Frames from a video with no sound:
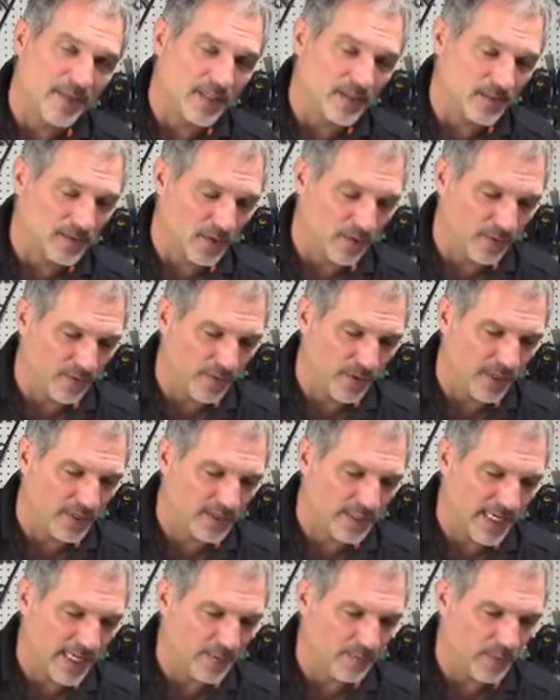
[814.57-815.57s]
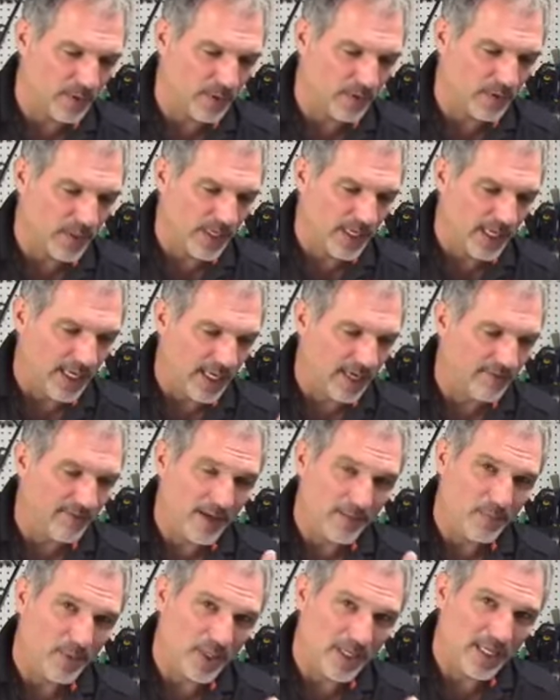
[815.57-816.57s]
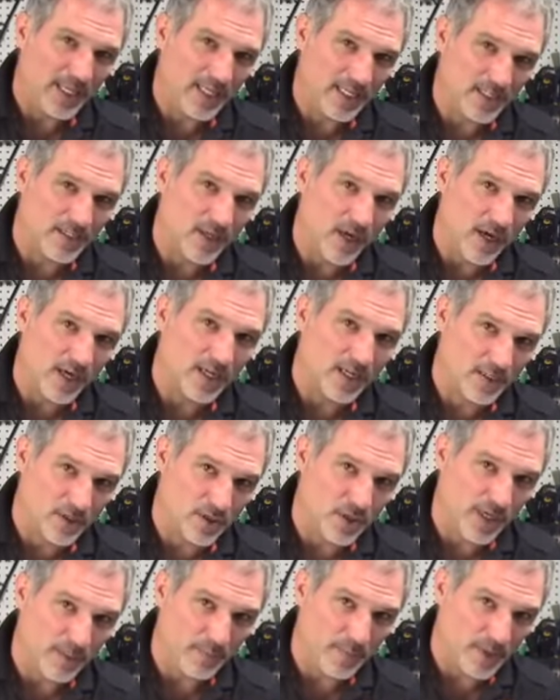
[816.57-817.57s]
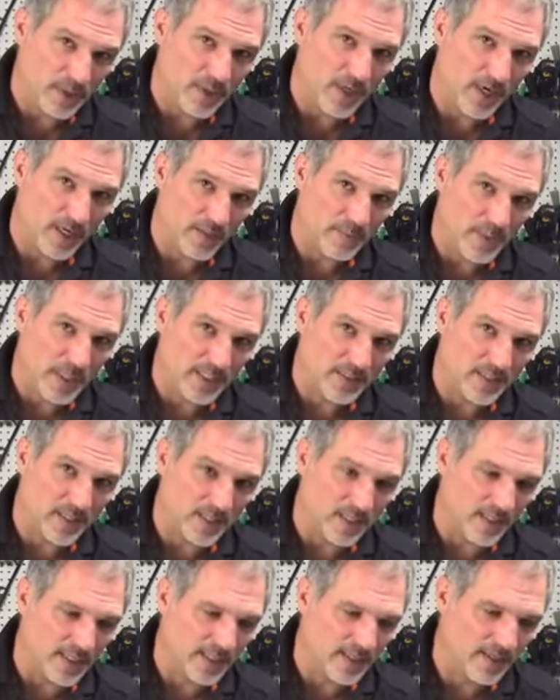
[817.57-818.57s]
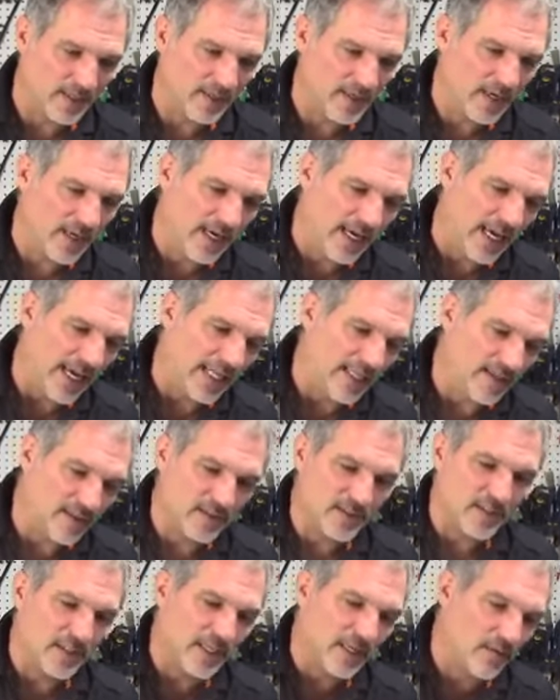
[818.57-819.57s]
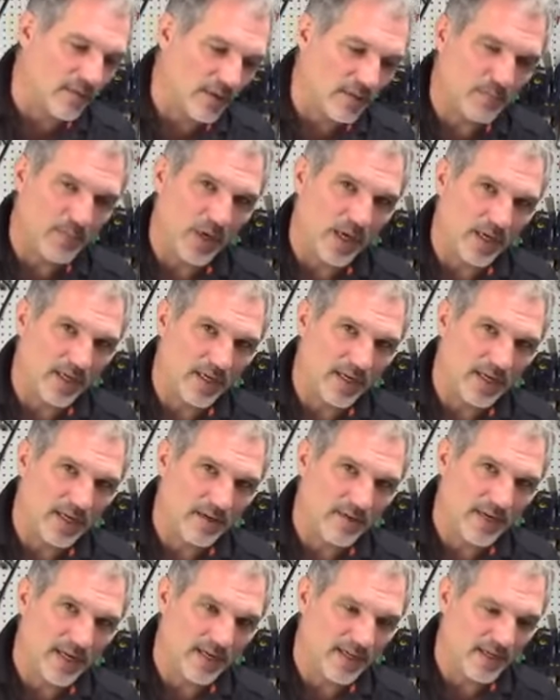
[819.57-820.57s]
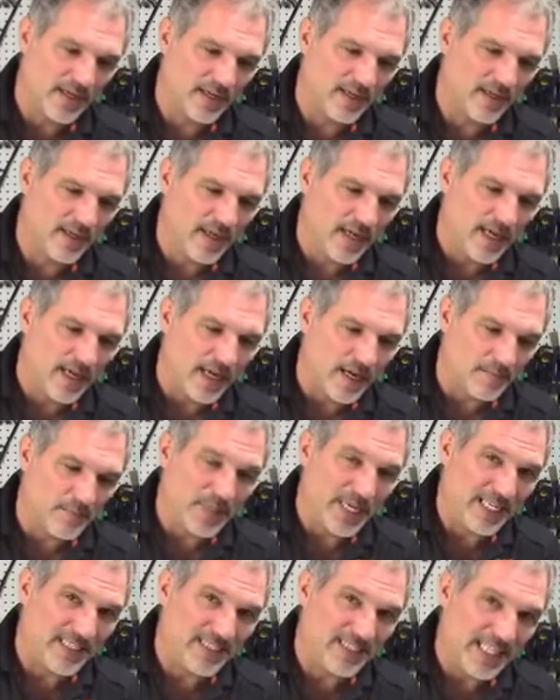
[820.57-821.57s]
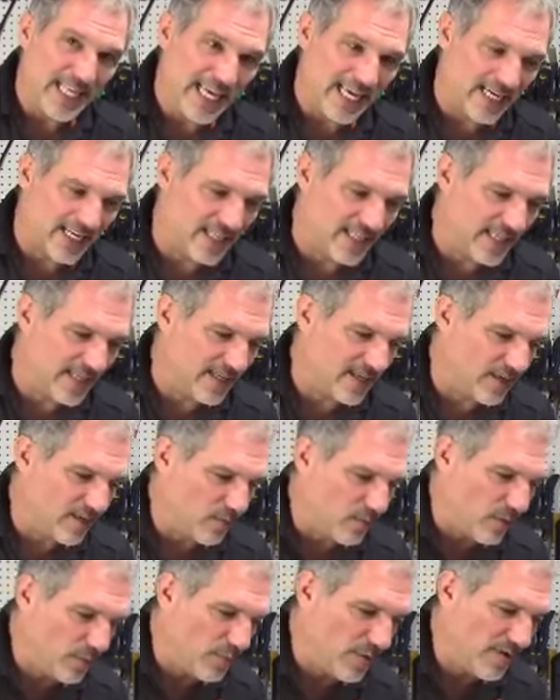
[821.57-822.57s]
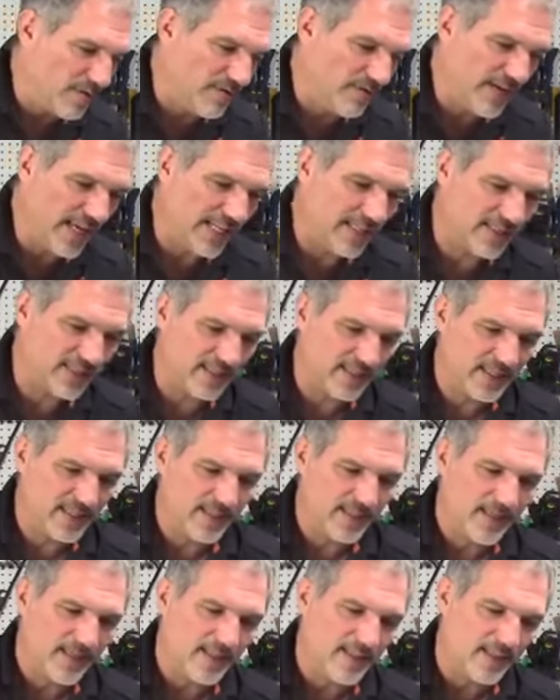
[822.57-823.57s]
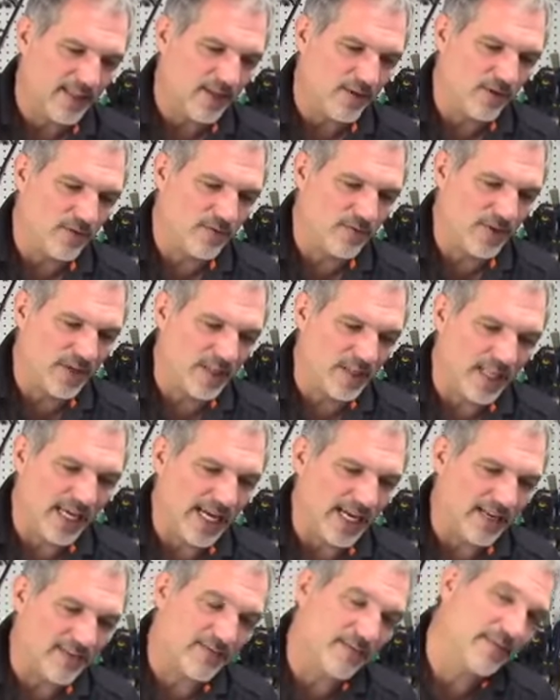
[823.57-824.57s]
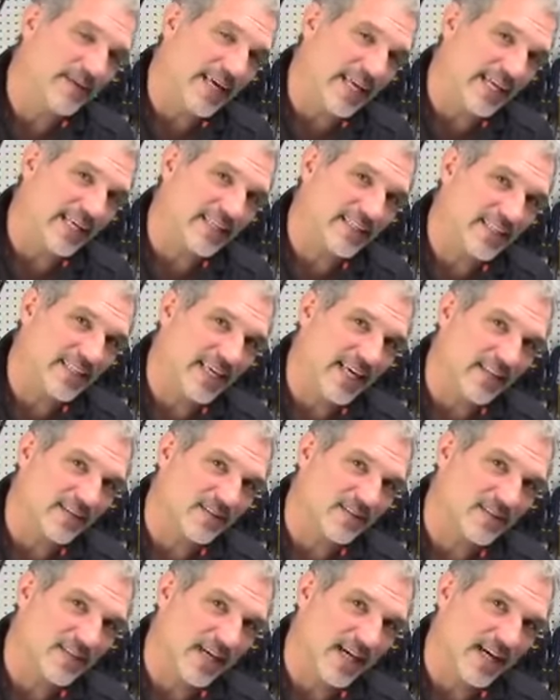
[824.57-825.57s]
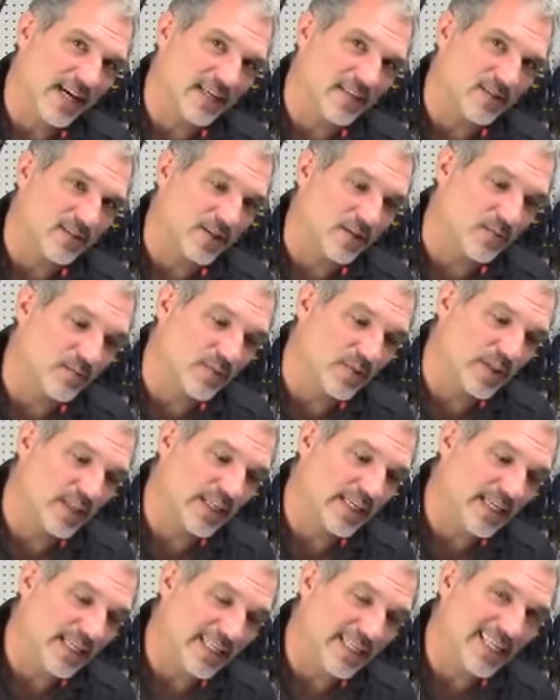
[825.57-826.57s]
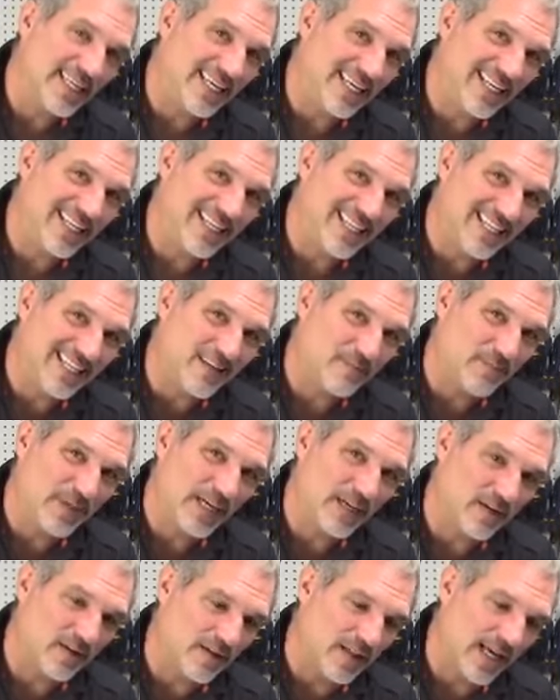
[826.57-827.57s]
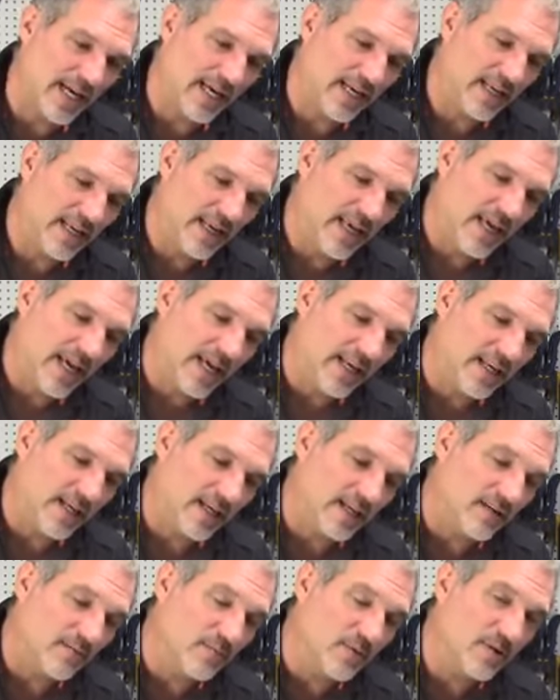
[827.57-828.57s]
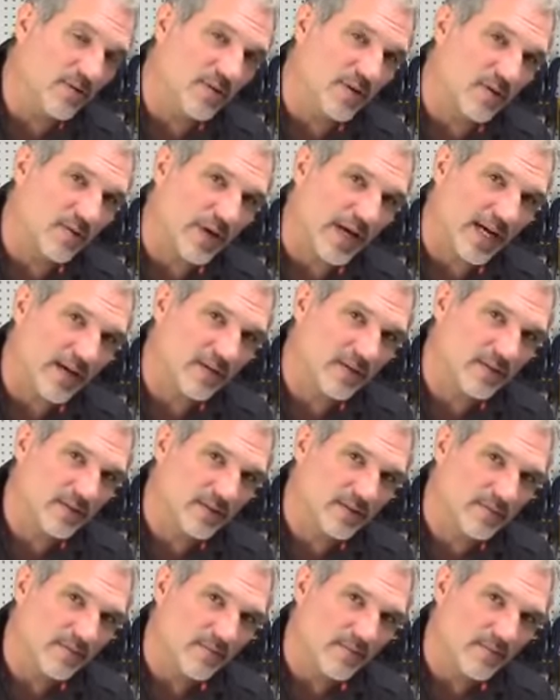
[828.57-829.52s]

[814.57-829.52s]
So for example, if I put in a dark chip, a dark piece of glitter, and there's liquid Bondic around here, a piece of that glitter will prevent the UV light from getting to the other side. So you really need the bigger light, and you're going to move it around.